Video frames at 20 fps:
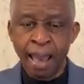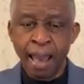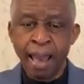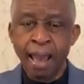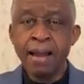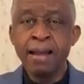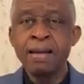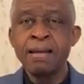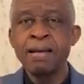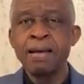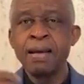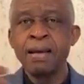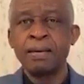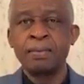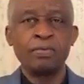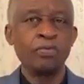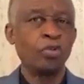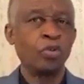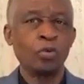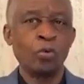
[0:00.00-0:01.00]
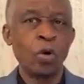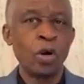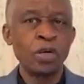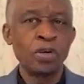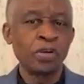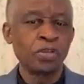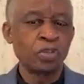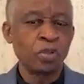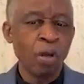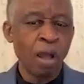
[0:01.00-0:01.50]
and if
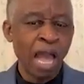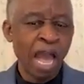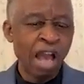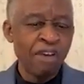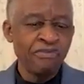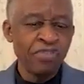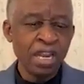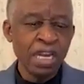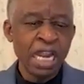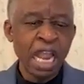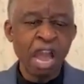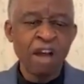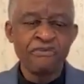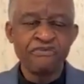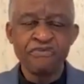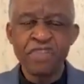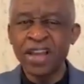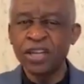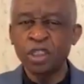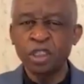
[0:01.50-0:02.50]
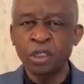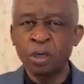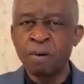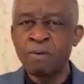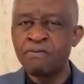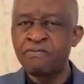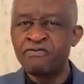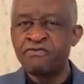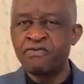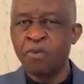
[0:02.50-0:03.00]
one does not have any
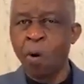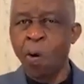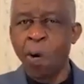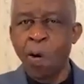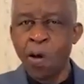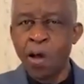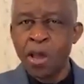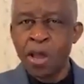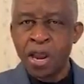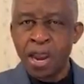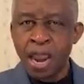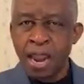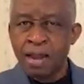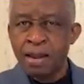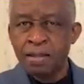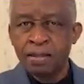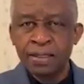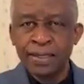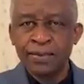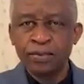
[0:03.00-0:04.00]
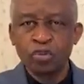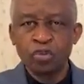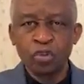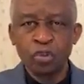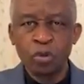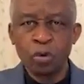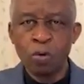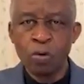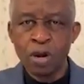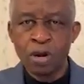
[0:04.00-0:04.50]
affection for anything
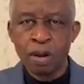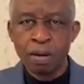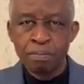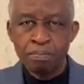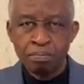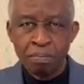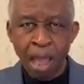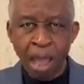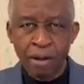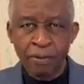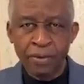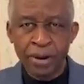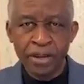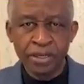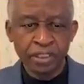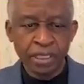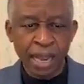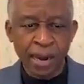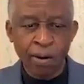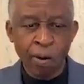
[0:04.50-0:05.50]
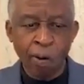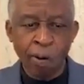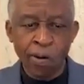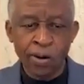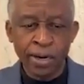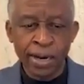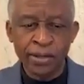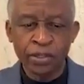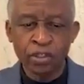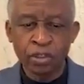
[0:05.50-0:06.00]
to do with marriage and
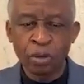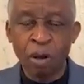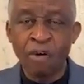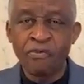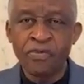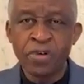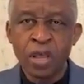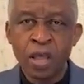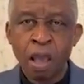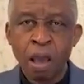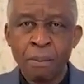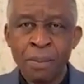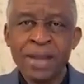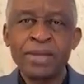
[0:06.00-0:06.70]
all that stuff,